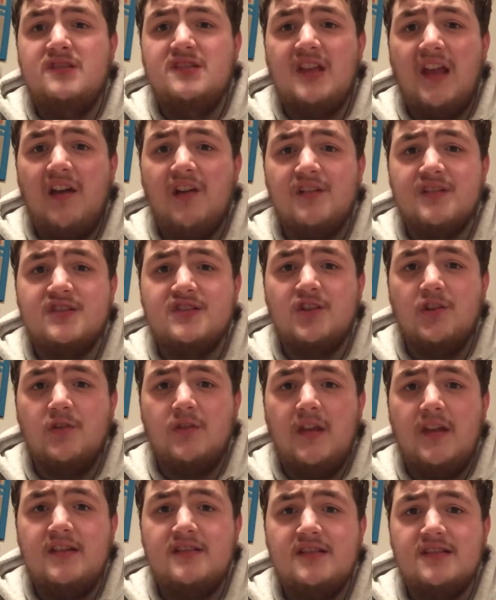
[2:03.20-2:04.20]
sales, so
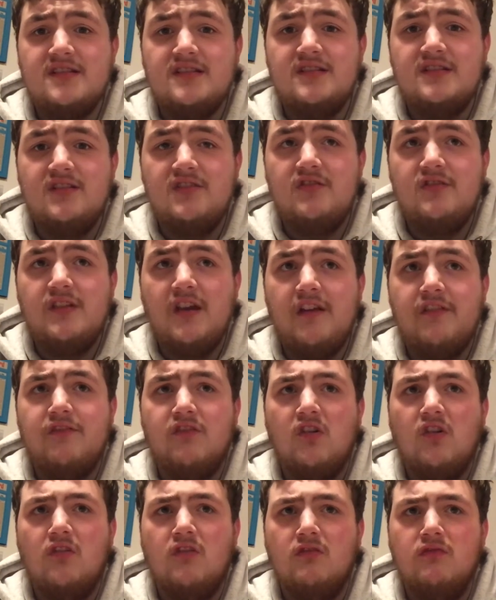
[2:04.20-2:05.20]
they discontinued that
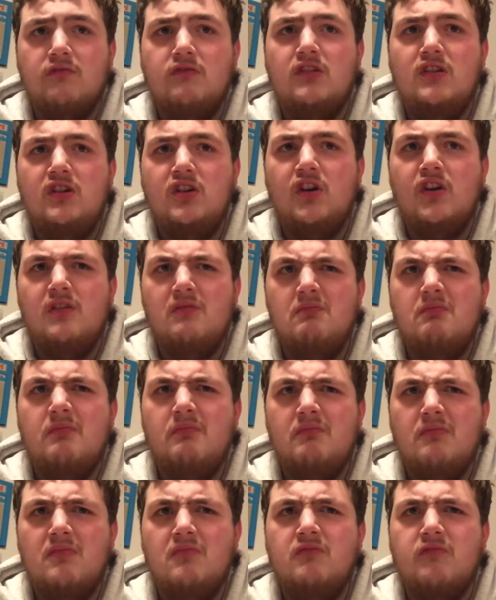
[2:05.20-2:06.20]
for a good
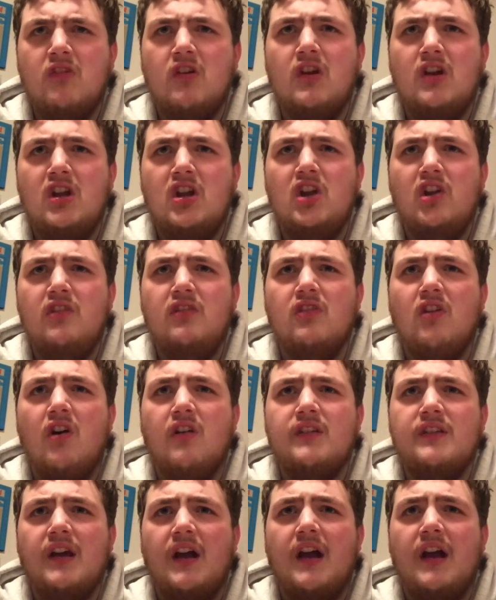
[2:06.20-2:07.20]
for a good
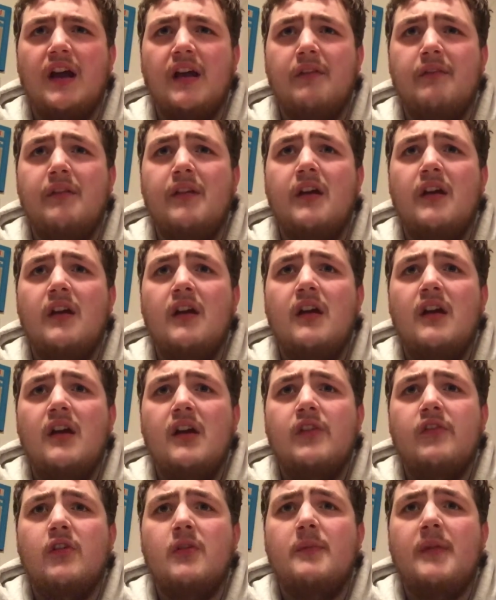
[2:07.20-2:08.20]
long time
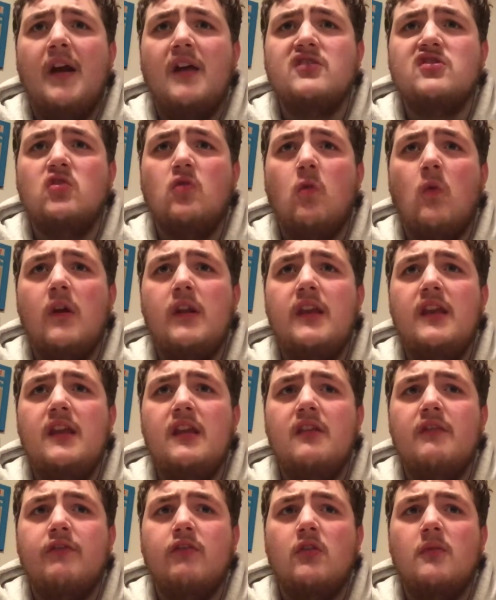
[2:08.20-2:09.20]
for about
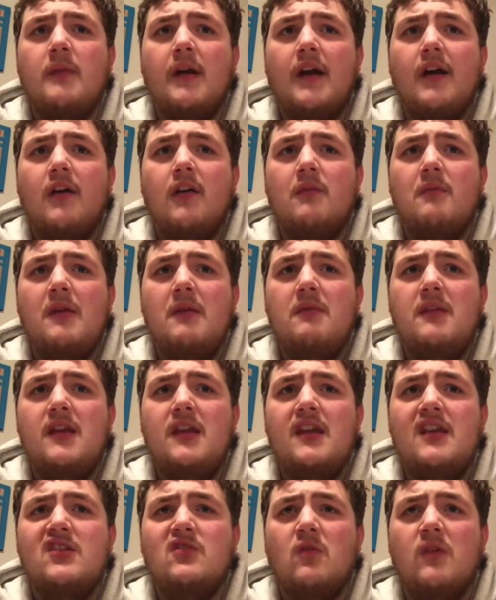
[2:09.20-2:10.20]
20 for about
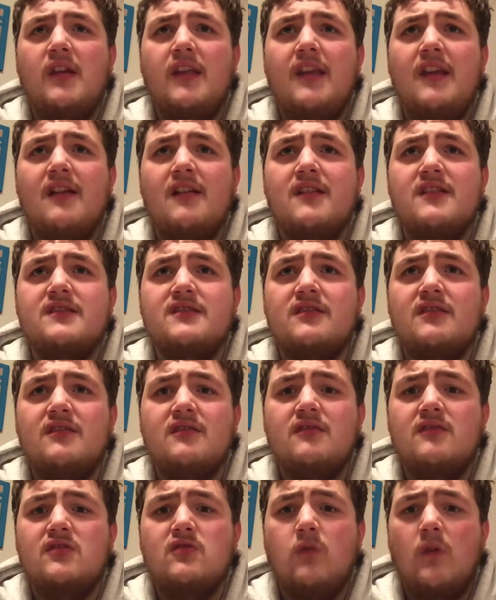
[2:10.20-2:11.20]
maybe 20 years
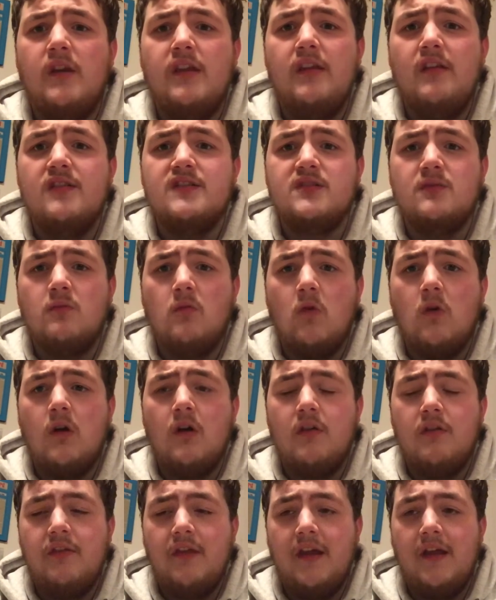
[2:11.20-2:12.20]
20 years or
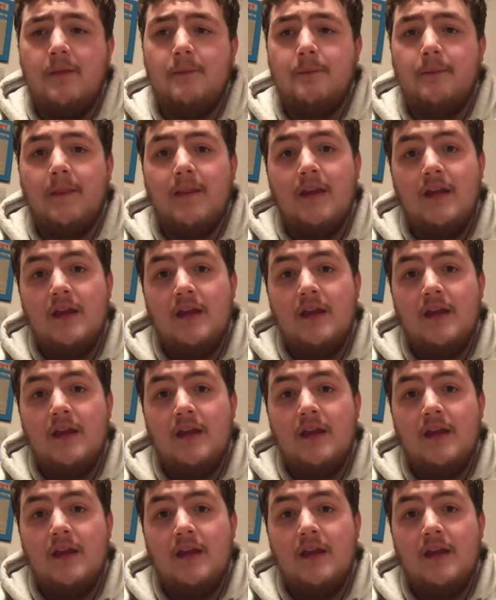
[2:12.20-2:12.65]
more than